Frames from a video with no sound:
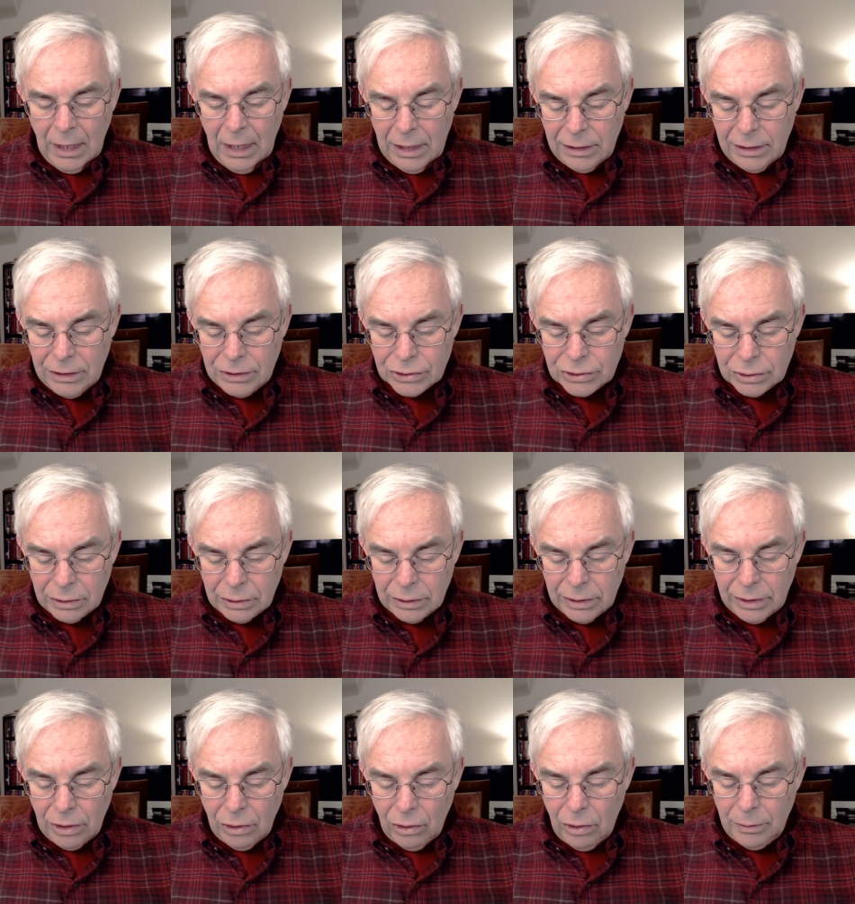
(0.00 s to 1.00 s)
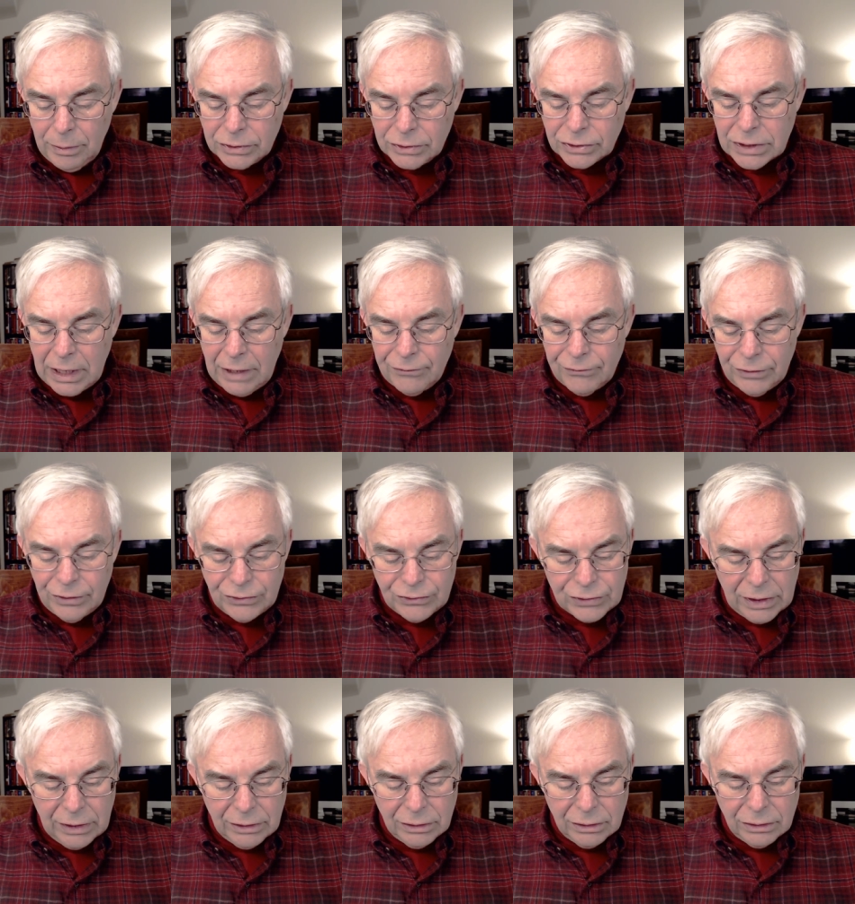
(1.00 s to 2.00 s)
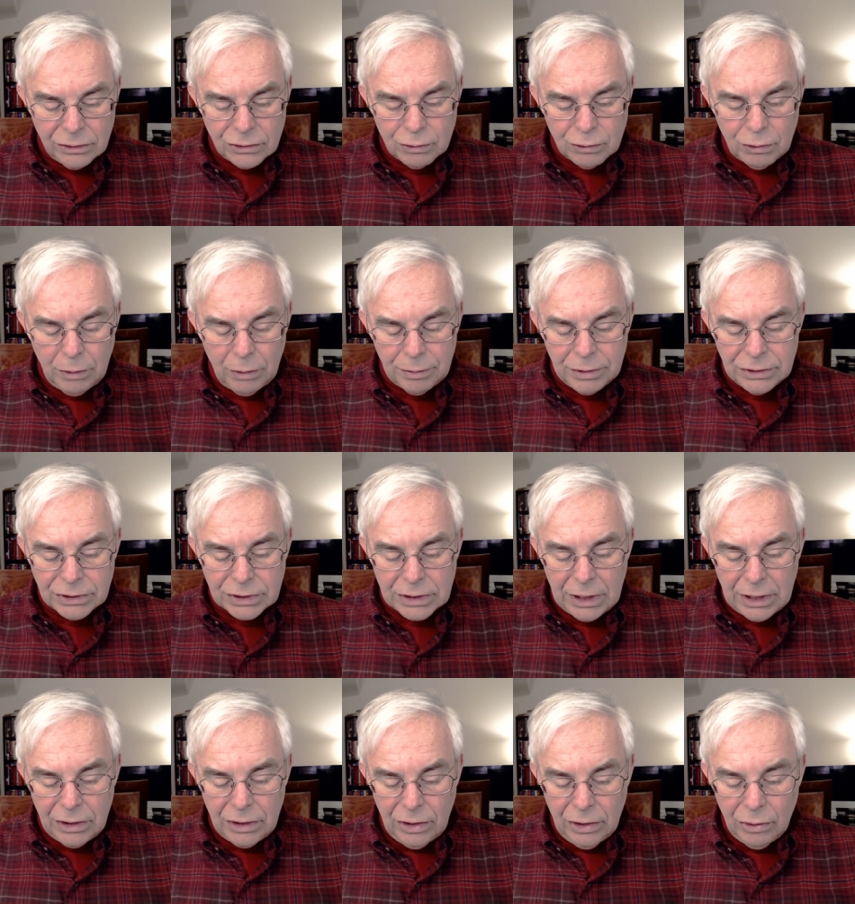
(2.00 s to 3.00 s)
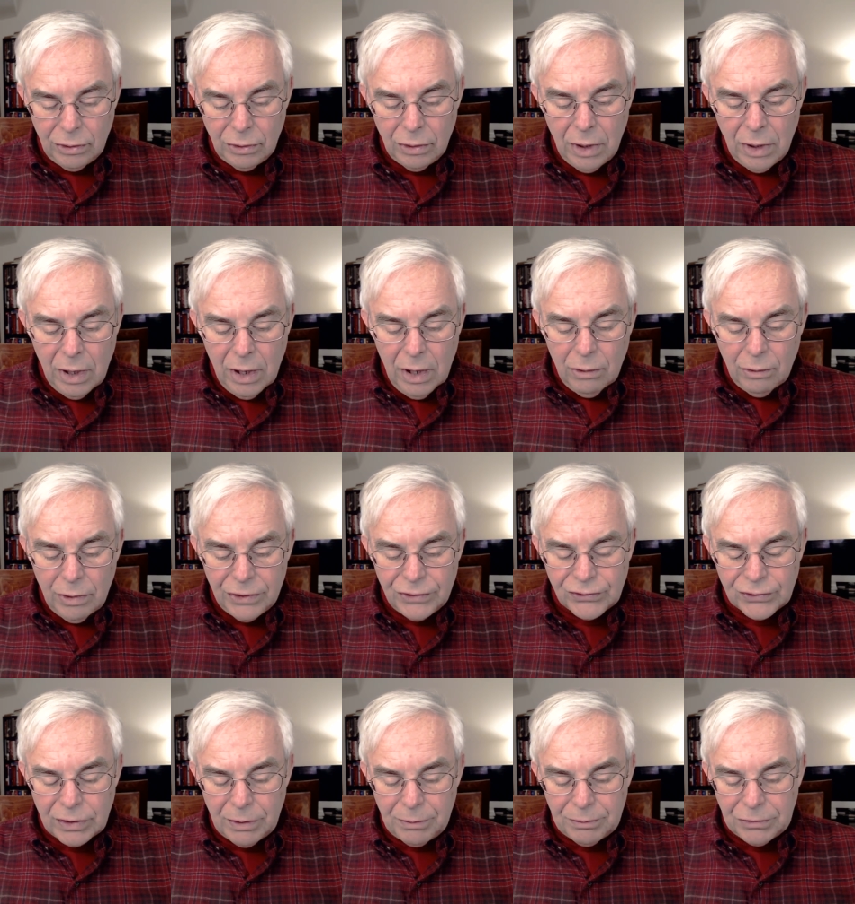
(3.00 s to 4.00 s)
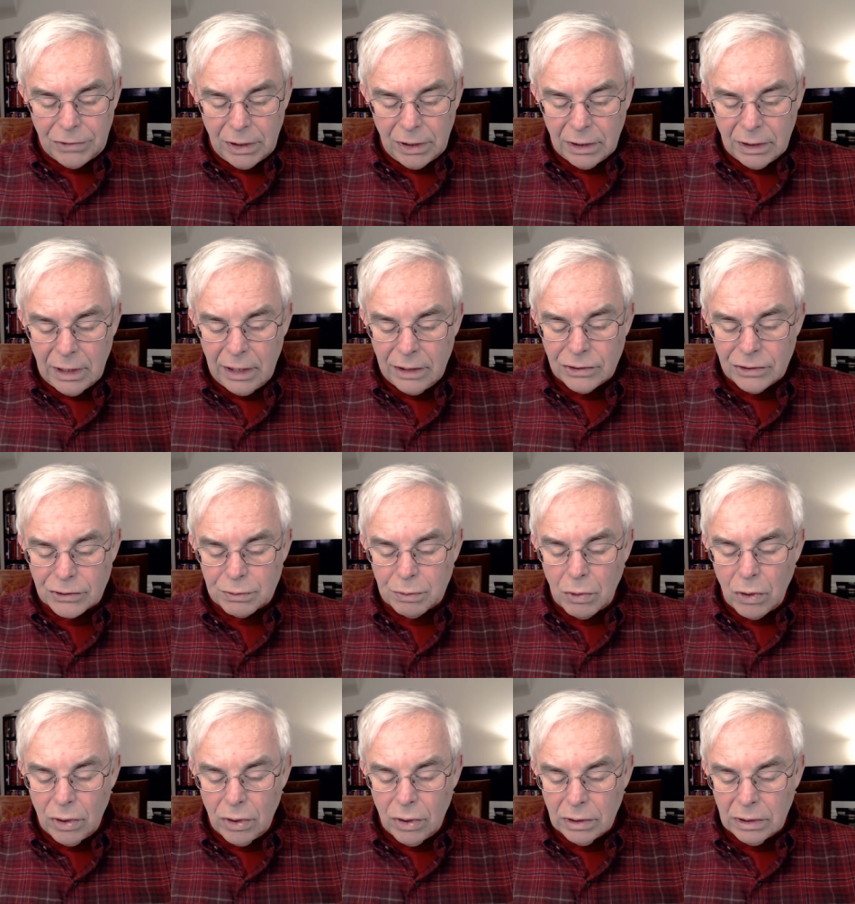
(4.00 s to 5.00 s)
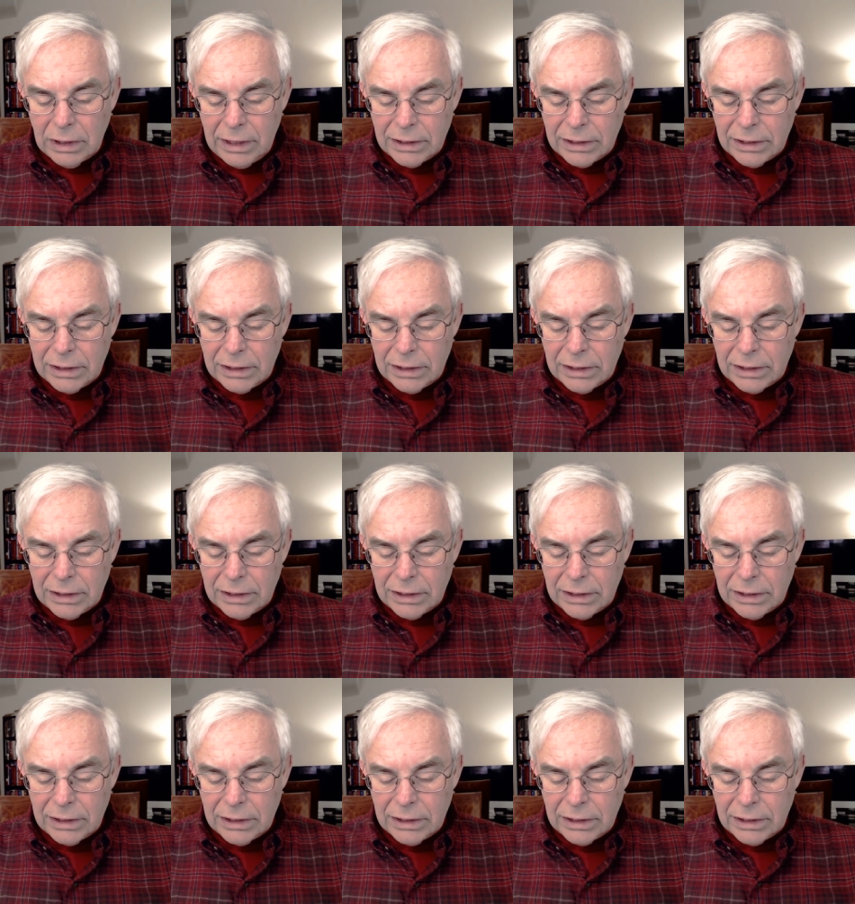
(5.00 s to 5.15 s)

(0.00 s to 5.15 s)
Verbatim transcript: Initially, almost every sentence will present you with something that is more or